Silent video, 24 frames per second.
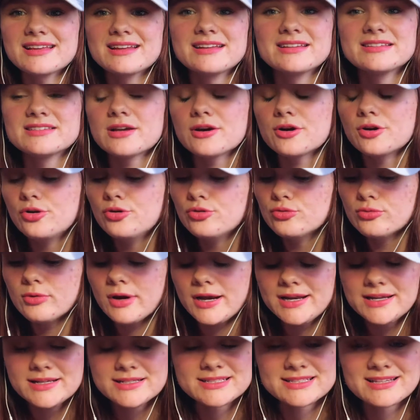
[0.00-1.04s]
is a
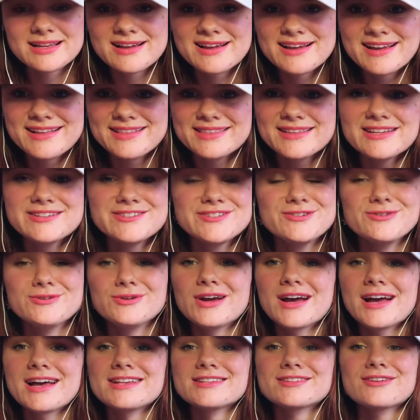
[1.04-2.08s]
great sign that you
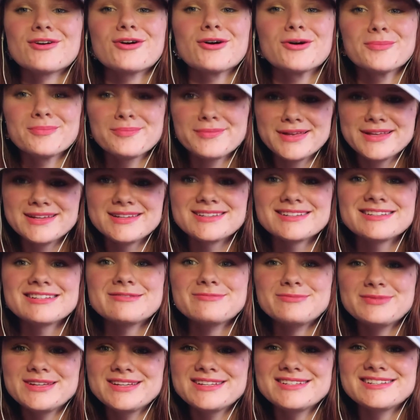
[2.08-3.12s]
guys are meant to
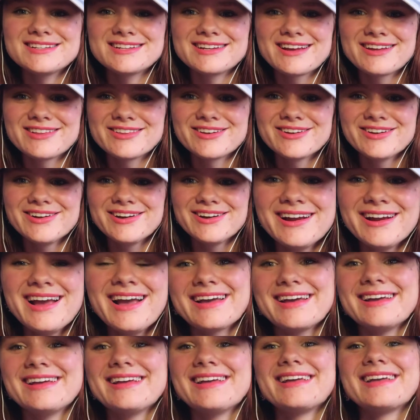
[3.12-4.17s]
be together.
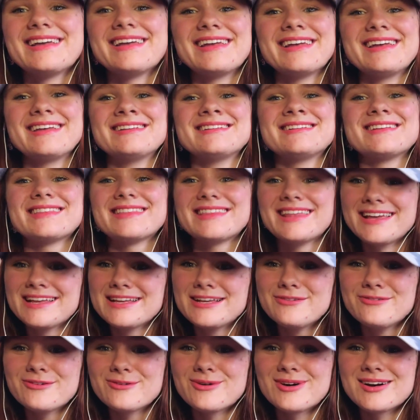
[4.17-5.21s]
And thank you
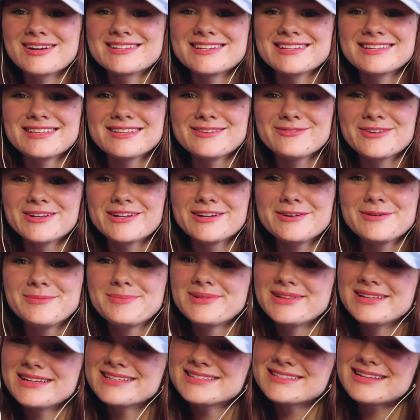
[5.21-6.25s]
for watching this video.
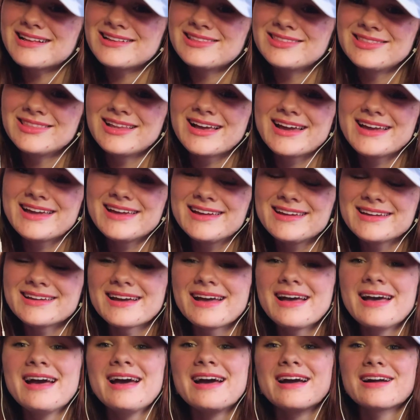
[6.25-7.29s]
Please like,
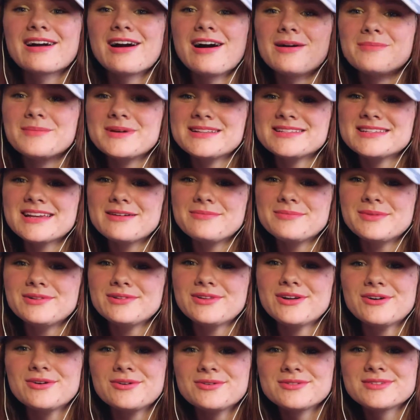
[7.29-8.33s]
comment down
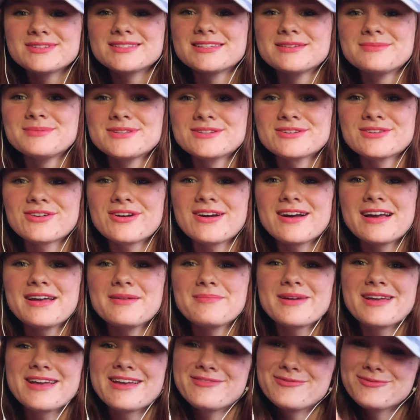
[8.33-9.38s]
below, subscribe,
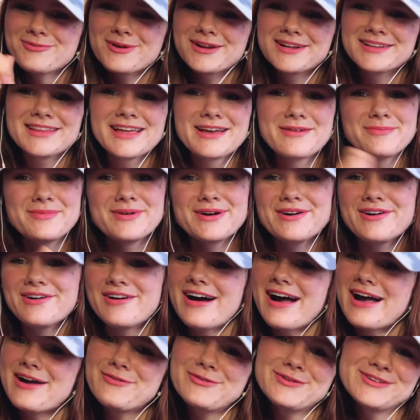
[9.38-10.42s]
and ring that bell.
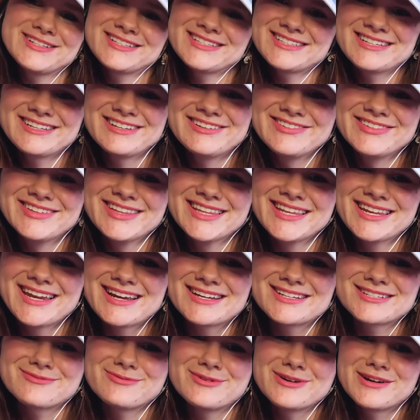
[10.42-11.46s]
I will see you in the
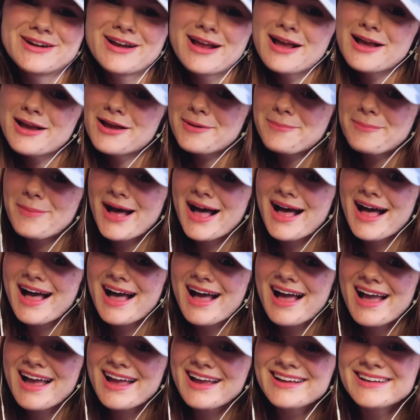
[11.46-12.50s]
next one.
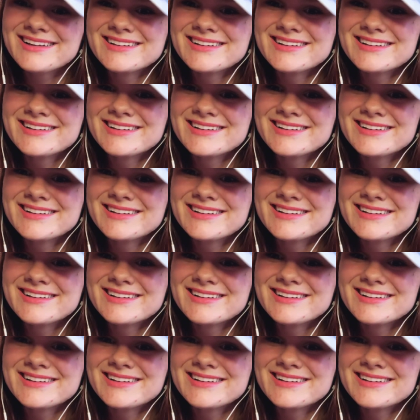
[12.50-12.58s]
Goodbye.